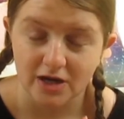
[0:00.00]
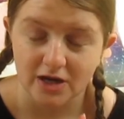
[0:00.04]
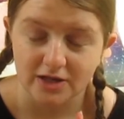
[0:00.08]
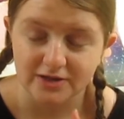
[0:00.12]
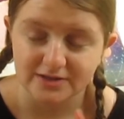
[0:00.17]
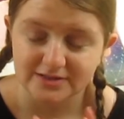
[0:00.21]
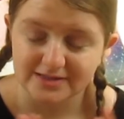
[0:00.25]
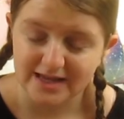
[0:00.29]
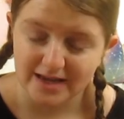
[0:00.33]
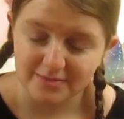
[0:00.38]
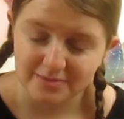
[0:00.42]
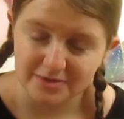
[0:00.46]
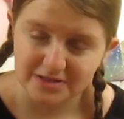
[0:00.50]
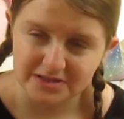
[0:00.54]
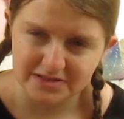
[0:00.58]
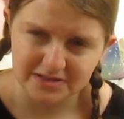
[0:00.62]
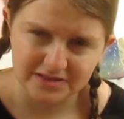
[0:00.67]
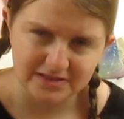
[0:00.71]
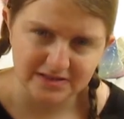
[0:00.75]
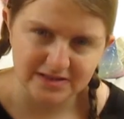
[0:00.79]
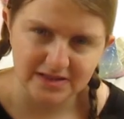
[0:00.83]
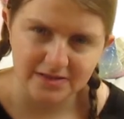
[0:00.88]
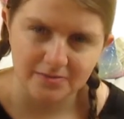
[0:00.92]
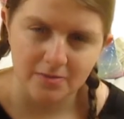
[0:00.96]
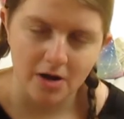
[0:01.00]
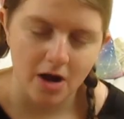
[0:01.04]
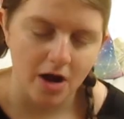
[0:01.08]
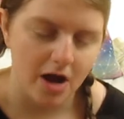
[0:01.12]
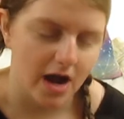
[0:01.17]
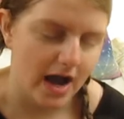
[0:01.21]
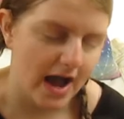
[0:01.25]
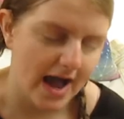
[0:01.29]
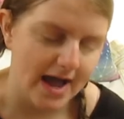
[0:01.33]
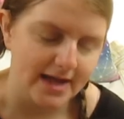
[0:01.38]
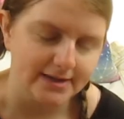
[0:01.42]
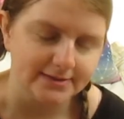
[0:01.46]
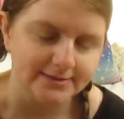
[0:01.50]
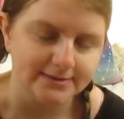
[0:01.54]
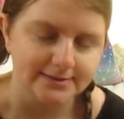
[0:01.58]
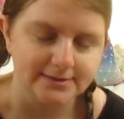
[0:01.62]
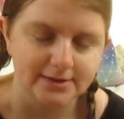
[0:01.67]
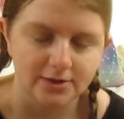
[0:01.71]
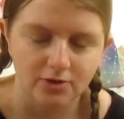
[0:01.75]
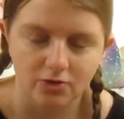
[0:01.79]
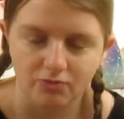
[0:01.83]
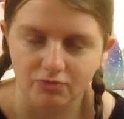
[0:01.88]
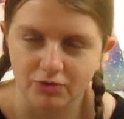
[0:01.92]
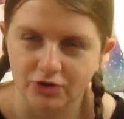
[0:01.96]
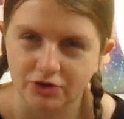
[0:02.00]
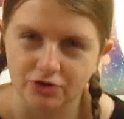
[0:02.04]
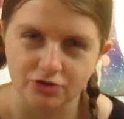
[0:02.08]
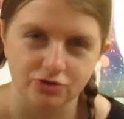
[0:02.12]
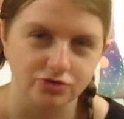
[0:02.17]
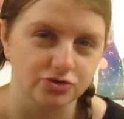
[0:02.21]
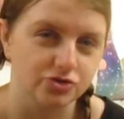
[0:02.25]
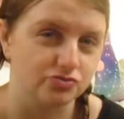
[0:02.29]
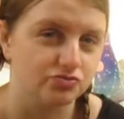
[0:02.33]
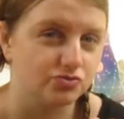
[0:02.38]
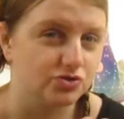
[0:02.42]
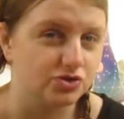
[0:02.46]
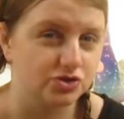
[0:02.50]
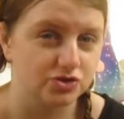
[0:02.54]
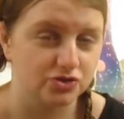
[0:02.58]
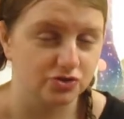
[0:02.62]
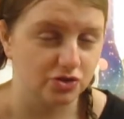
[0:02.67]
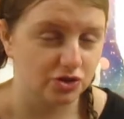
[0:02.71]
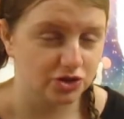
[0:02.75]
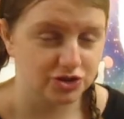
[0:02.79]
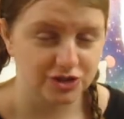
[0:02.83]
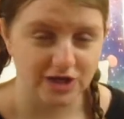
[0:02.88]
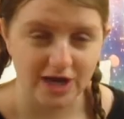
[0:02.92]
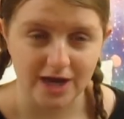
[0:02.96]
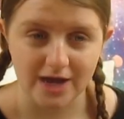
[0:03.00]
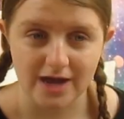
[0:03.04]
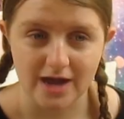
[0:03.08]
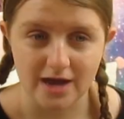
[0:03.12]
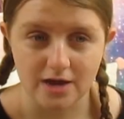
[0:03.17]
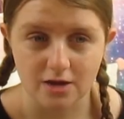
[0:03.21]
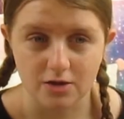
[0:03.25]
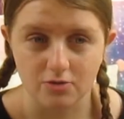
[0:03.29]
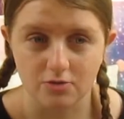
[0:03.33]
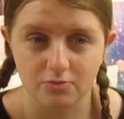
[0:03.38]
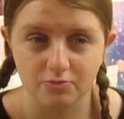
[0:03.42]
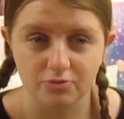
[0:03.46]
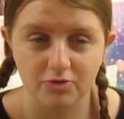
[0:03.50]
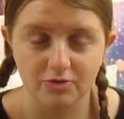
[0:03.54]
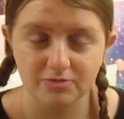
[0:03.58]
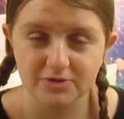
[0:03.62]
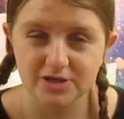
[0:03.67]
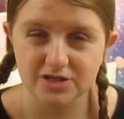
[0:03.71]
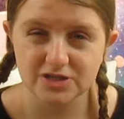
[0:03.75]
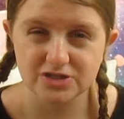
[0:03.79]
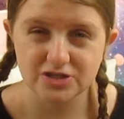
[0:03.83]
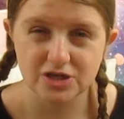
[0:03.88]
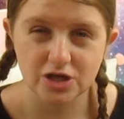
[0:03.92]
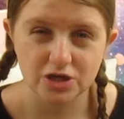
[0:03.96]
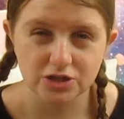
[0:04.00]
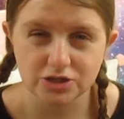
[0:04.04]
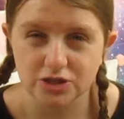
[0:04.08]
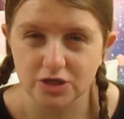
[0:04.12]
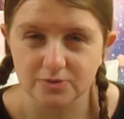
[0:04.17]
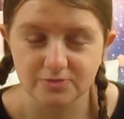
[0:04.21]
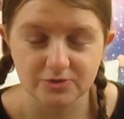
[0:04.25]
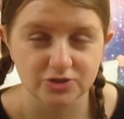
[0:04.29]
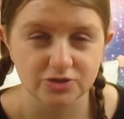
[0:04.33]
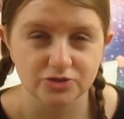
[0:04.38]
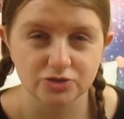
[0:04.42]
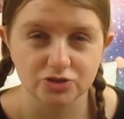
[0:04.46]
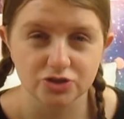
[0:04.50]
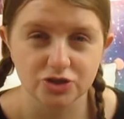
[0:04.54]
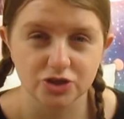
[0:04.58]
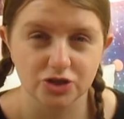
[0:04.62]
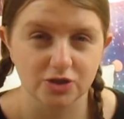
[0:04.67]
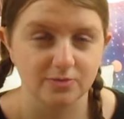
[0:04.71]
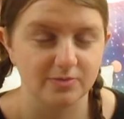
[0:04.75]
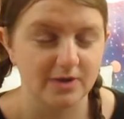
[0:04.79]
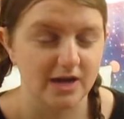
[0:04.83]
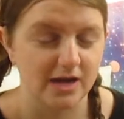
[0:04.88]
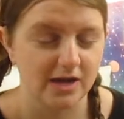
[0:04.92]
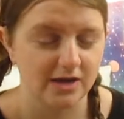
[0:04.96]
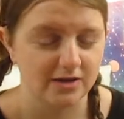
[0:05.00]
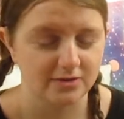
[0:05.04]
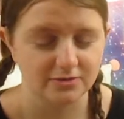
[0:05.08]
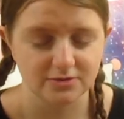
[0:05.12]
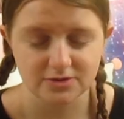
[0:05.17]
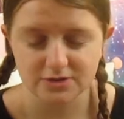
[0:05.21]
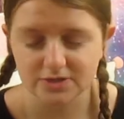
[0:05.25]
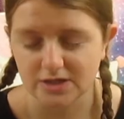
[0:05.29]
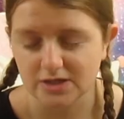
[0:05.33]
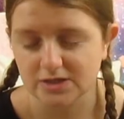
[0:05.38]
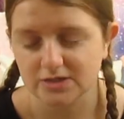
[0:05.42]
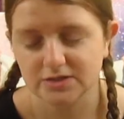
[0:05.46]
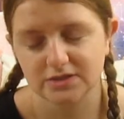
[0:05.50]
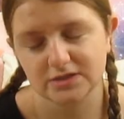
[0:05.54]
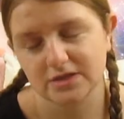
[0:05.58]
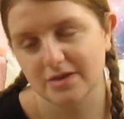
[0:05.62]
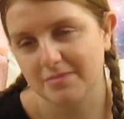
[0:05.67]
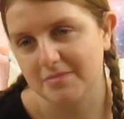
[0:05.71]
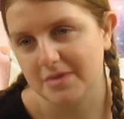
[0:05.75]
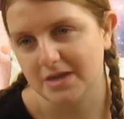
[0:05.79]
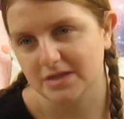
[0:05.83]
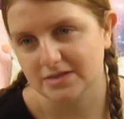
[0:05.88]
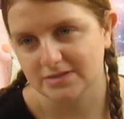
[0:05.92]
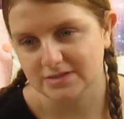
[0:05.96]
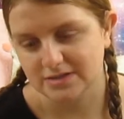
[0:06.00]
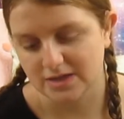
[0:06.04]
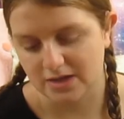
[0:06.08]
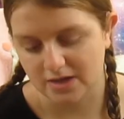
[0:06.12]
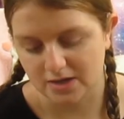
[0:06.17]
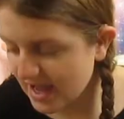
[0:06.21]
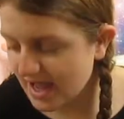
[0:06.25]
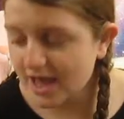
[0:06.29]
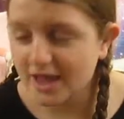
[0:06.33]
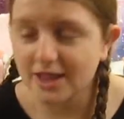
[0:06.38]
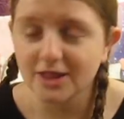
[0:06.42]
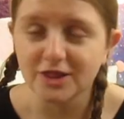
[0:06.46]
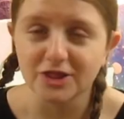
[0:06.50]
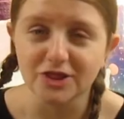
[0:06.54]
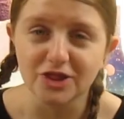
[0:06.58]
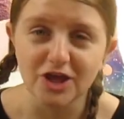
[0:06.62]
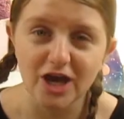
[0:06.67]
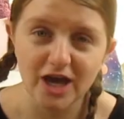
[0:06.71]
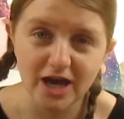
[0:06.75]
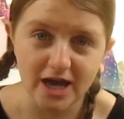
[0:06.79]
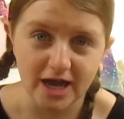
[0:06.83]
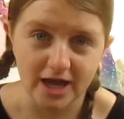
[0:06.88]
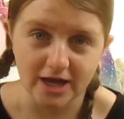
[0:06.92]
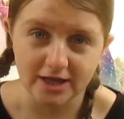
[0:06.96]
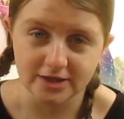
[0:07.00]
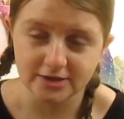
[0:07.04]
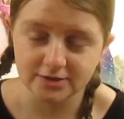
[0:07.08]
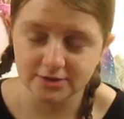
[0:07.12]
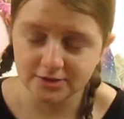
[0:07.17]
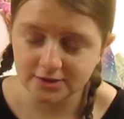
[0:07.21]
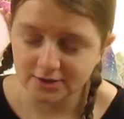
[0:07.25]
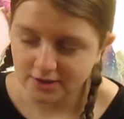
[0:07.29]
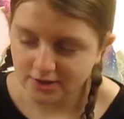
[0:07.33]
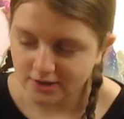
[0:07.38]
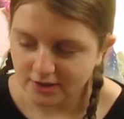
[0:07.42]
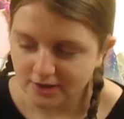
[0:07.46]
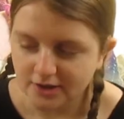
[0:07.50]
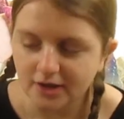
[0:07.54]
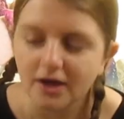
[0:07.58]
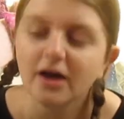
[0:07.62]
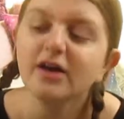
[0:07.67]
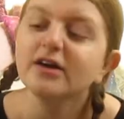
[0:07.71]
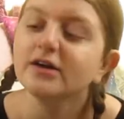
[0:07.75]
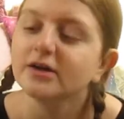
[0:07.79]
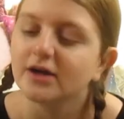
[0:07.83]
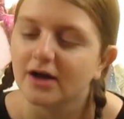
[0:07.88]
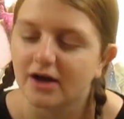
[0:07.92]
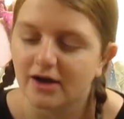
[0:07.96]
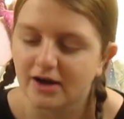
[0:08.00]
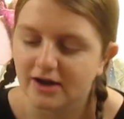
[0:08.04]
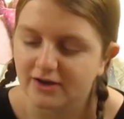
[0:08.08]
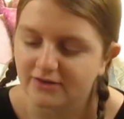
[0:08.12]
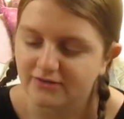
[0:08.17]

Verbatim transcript: same as the cinema, and oh my god, you just gotta check it out. Probably search it up on YouTube, and it's amazing. And then I